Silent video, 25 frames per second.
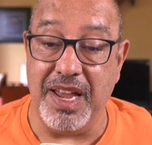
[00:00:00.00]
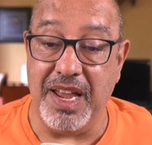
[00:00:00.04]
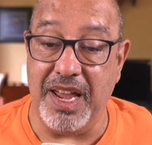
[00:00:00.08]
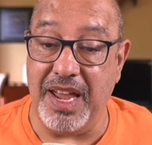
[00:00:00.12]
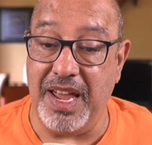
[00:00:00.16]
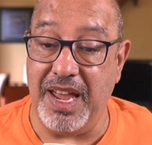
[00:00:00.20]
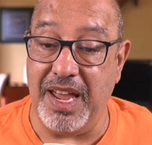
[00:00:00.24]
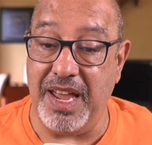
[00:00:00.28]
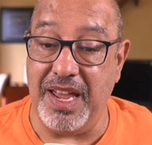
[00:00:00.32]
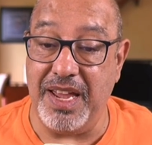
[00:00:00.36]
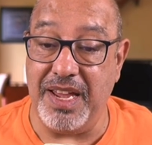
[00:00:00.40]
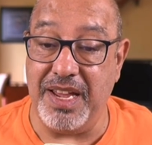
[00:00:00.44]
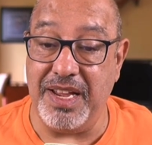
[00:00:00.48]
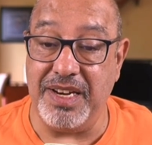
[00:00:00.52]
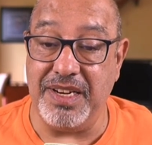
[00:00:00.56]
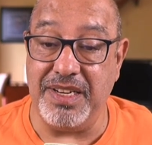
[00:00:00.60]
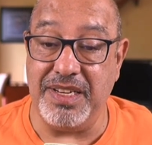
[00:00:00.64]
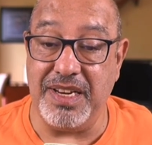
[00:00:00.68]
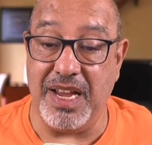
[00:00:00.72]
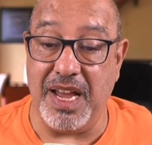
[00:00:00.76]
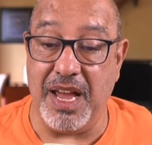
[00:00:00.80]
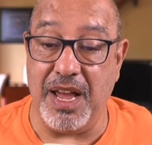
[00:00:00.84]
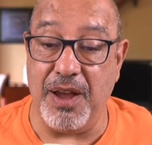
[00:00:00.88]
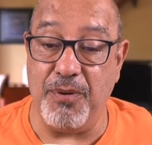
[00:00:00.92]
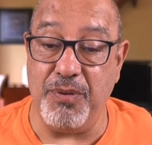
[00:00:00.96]

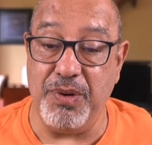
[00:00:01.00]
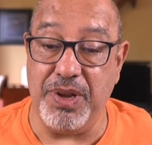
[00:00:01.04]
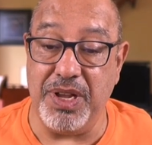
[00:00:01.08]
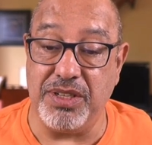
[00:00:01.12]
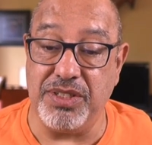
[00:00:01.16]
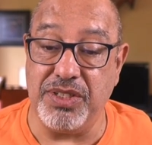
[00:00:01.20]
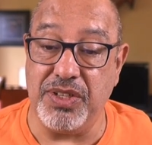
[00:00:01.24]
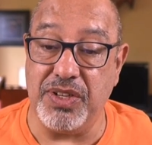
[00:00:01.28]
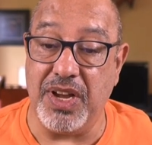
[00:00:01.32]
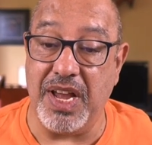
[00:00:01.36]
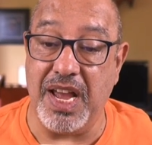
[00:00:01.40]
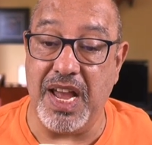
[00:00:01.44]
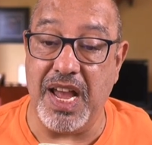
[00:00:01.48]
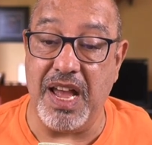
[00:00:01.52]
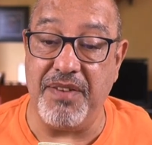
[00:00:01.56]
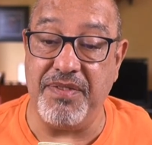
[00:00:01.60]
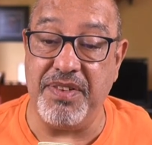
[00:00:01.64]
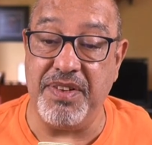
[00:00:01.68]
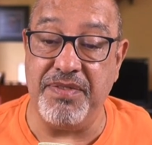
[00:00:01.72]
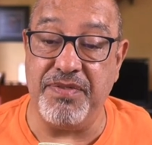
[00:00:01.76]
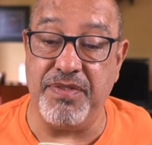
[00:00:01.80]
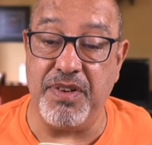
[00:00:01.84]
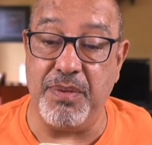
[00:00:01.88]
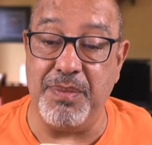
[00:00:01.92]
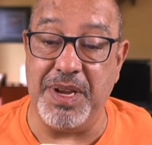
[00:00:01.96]
And we also have
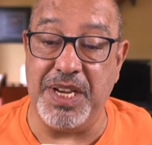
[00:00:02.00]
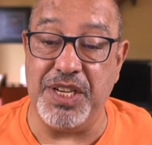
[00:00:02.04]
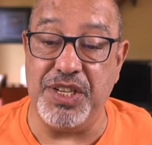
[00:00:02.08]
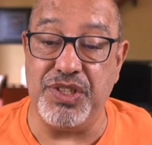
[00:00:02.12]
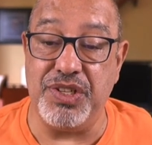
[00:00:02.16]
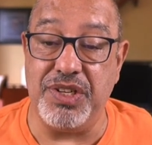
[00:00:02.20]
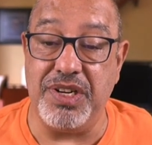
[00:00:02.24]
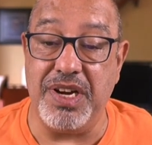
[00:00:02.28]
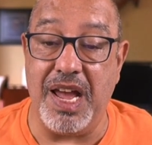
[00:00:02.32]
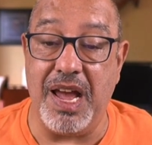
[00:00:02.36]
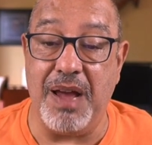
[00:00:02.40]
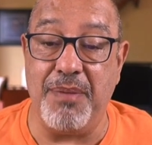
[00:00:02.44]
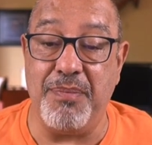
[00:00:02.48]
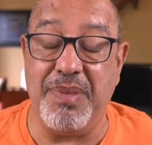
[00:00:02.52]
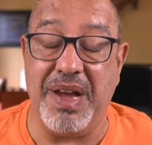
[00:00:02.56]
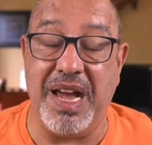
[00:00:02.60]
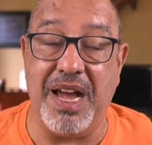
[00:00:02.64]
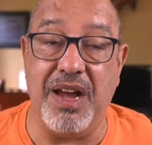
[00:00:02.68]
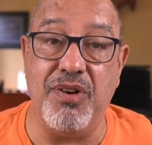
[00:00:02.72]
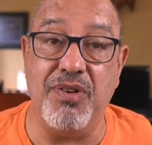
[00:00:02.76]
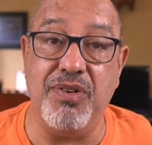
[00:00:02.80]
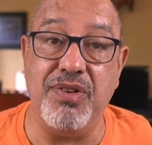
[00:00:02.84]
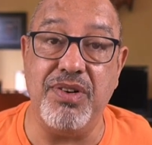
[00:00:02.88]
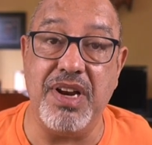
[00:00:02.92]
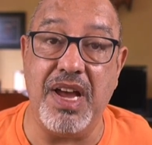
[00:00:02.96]
information
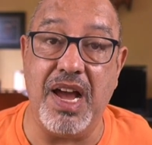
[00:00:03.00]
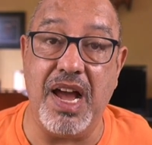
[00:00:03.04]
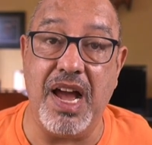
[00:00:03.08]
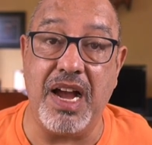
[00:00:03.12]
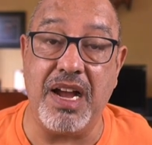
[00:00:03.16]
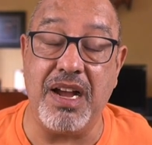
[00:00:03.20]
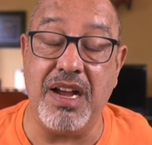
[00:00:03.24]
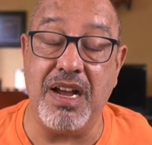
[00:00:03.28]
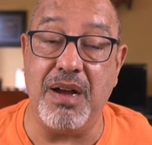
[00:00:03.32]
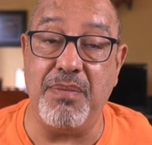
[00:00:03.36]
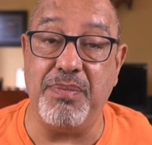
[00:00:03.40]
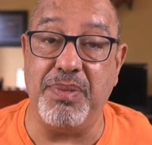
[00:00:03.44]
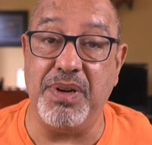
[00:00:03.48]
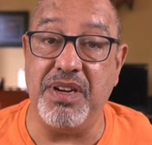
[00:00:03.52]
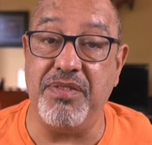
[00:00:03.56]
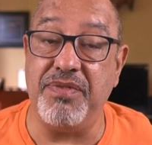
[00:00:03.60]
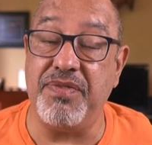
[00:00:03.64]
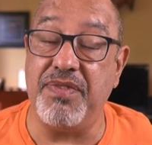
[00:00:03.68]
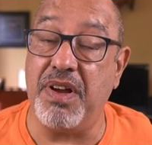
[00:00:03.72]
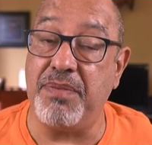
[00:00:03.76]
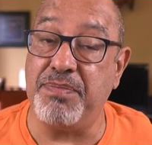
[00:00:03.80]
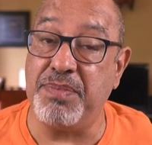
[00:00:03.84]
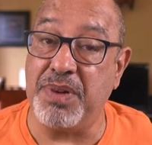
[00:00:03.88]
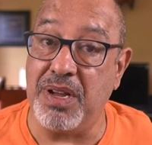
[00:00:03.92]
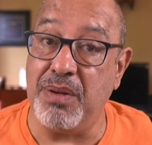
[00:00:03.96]
about a couple
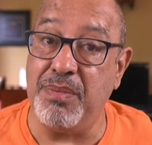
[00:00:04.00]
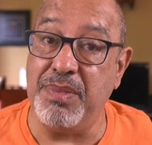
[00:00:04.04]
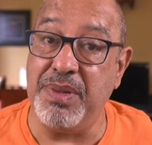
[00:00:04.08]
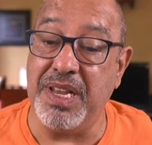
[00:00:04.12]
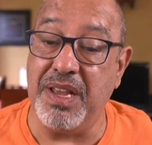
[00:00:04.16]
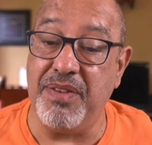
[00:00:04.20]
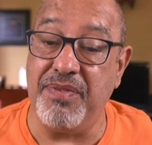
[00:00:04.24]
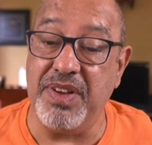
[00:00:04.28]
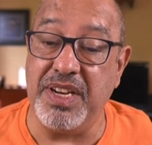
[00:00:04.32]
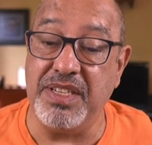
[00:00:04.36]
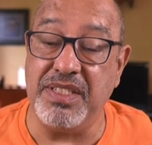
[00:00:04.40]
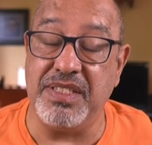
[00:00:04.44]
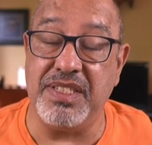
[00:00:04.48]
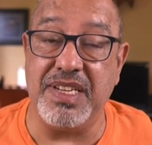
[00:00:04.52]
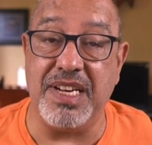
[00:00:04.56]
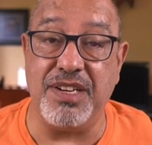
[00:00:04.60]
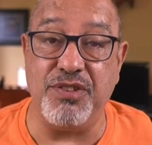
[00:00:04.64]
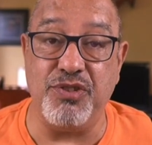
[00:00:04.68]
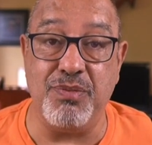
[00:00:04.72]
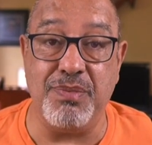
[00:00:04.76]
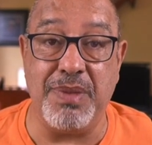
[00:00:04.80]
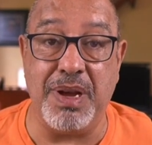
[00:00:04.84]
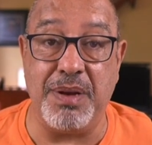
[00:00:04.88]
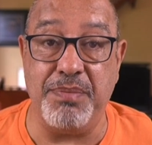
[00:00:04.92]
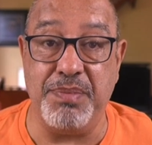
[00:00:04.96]
of upcoming events
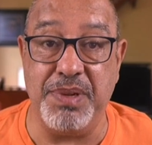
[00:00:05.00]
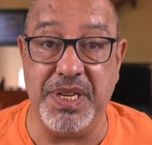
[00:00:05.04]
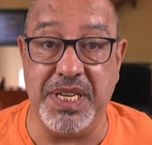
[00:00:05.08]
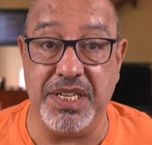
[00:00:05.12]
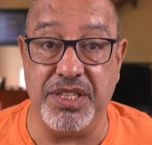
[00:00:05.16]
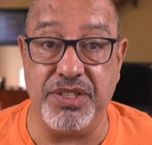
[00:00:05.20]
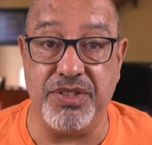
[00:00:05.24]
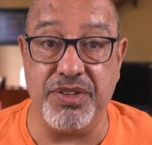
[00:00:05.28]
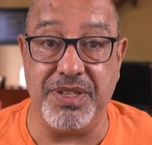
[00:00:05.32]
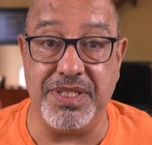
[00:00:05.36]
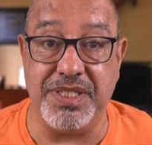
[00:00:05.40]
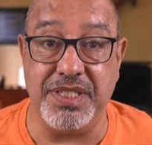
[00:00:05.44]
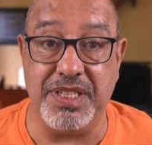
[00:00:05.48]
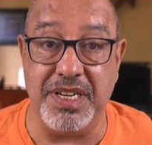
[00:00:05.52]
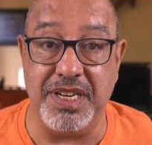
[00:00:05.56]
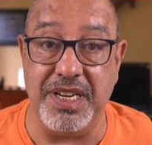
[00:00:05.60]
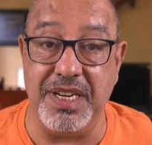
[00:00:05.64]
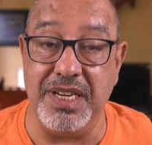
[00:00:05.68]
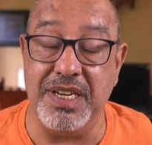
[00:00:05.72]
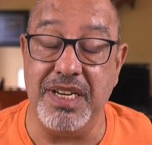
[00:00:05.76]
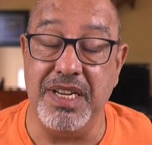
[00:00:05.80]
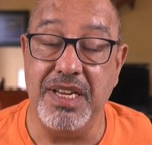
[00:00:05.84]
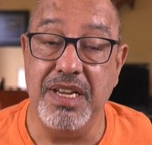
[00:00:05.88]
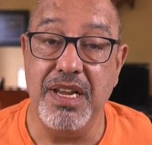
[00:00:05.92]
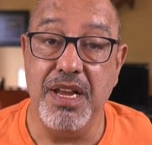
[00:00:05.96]
that you might be interested
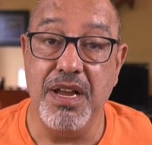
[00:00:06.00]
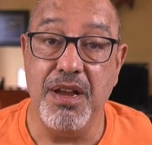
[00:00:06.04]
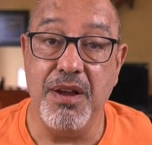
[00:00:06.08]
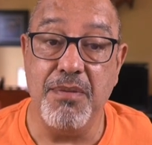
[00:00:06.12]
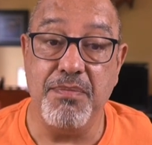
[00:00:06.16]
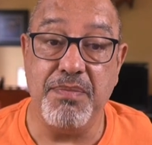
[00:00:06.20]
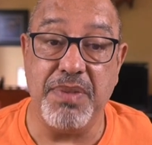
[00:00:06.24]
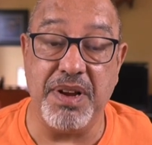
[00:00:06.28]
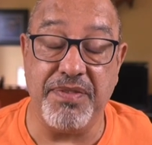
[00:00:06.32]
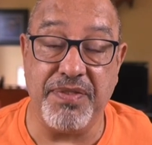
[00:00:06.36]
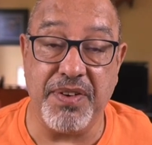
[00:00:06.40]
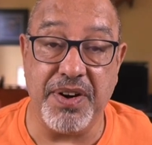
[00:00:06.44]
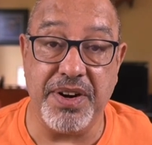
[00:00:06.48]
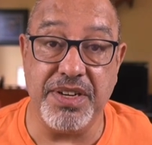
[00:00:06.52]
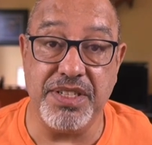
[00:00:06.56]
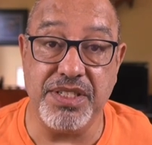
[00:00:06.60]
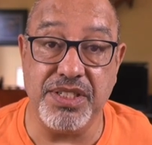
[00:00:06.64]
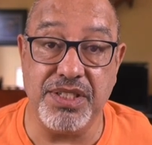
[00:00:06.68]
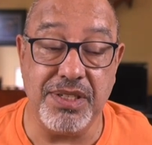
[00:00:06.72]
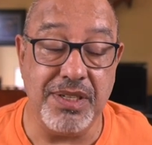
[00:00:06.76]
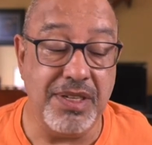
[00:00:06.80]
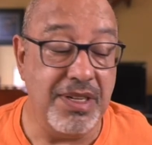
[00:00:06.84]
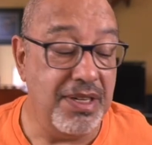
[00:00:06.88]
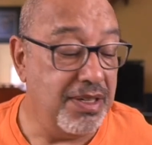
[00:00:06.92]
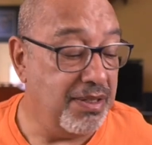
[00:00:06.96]
in. But
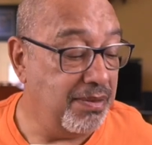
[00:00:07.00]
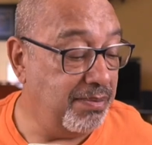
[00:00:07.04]
first,